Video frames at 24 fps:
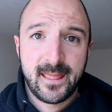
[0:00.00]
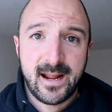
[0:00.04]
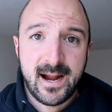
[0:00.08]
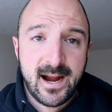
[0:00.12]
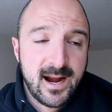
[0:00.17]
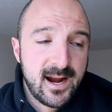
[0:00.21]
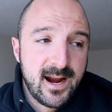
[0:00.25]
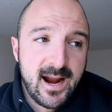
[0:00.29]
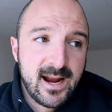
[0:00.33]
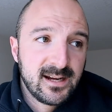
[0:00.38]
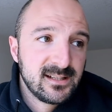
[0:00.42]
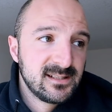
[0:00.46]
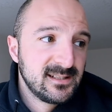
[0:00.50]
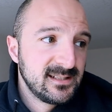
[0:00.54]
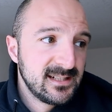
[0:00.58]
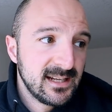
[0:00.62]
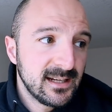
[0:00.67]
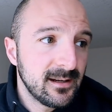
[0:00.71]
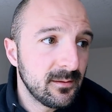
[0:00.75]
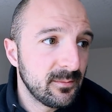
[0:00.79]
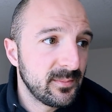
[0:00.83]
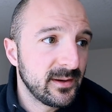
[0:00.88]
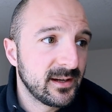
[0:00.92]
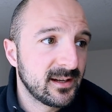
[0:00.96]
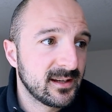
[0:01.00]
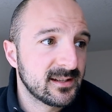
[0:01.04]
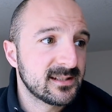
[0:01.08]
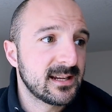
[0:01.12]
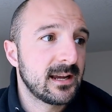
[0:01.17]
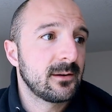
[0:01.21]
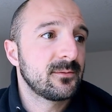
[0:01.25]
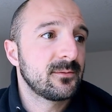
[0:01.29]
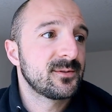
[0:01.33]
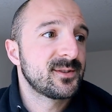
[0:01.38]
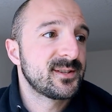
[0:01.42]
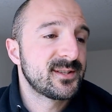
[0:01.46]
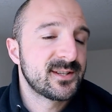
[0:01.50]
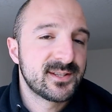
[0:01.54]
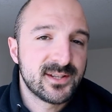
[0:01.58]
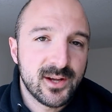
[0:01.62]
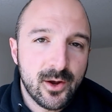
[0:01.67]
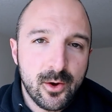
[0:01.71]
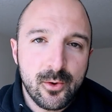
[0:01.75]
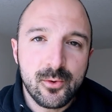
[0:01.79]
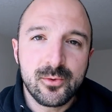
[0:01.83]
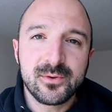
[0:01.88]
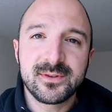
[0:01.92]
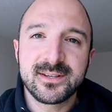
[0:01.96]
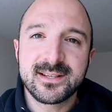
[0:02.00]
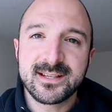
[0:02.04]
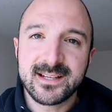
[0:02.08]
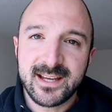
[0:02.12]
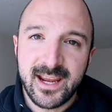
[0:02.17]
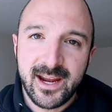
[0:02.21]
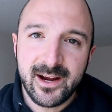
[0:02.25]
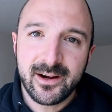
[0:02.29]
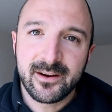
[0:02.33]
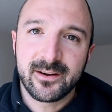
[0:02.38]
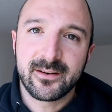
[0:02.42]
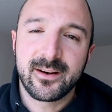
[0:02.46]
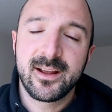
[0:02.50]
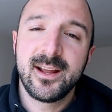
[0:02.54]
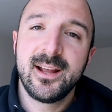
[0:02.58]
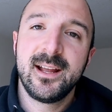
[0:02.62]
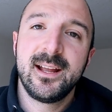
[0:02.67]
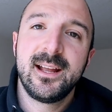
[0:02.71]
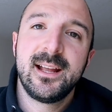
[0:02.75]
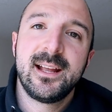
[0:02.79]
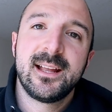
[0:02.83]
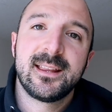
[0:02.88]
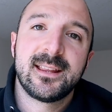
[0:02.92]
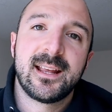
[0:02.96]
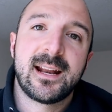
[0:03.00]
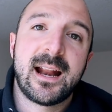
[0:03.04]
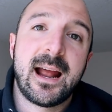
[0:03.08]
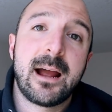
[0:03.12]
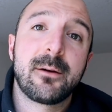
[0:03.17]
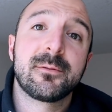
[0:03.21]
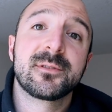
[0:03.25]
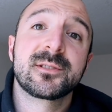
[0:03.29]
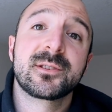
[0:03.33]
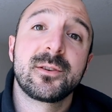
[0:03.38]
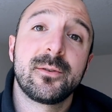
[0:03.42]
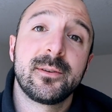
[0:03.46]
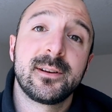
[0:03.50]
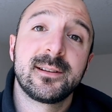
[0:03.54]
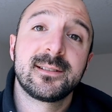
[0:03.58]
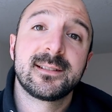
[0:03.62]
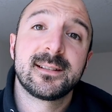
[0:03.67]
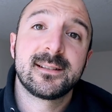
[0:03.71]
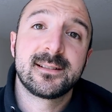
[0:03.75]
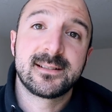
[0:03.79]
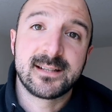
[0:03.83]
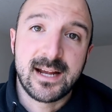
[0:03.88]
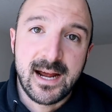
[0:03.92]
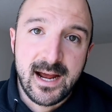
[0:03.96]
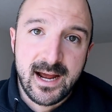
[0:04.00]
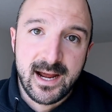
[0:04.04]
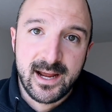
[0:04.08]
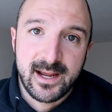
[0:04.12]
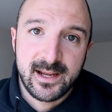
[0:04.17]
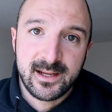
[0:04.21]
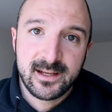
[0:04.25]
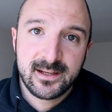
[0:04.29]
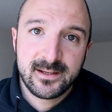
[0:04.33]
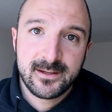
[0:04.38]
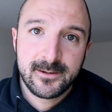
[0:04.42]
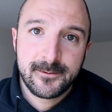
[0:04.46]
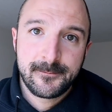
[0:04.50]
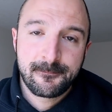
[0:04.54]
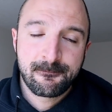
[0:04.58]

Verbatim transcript: I, I did it because I was so scared that I was going to die.